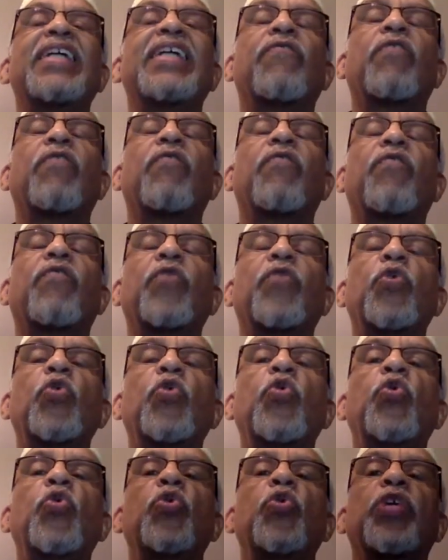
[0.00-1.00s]
from
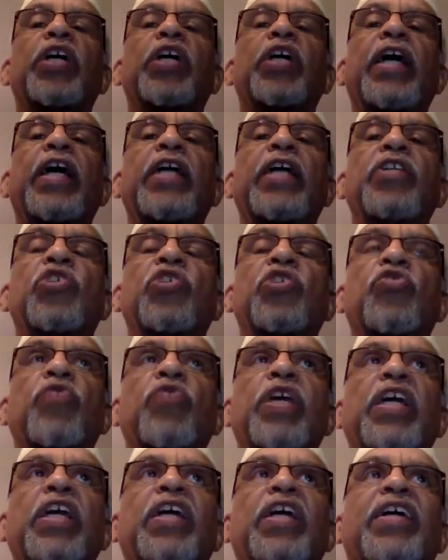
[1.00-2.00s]
food and
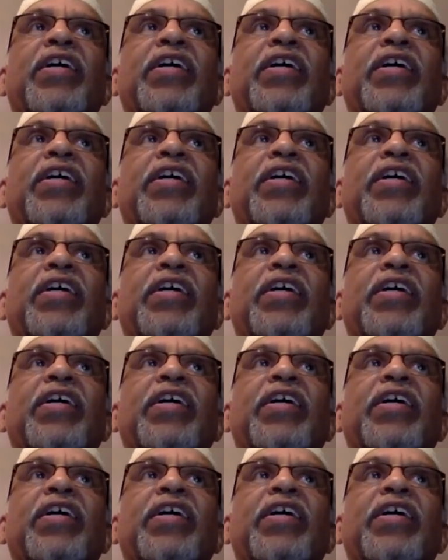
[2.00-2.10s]
drink